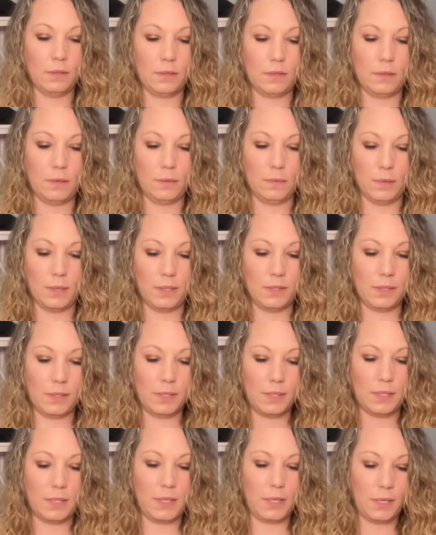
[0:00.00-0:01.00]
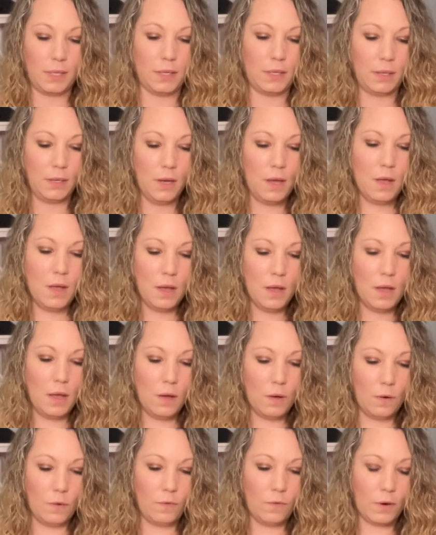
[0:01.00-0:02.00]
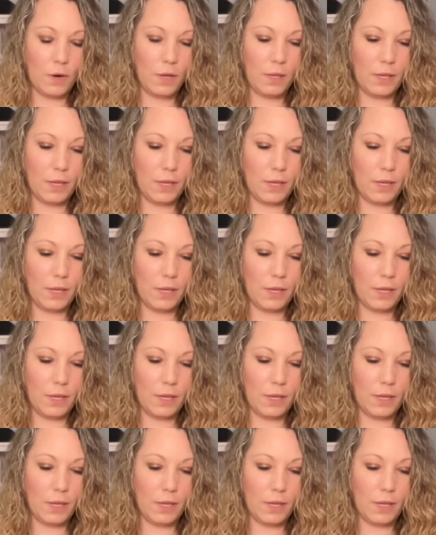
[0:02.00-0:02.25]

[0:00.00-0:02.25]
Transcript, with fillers: so let's see. Overall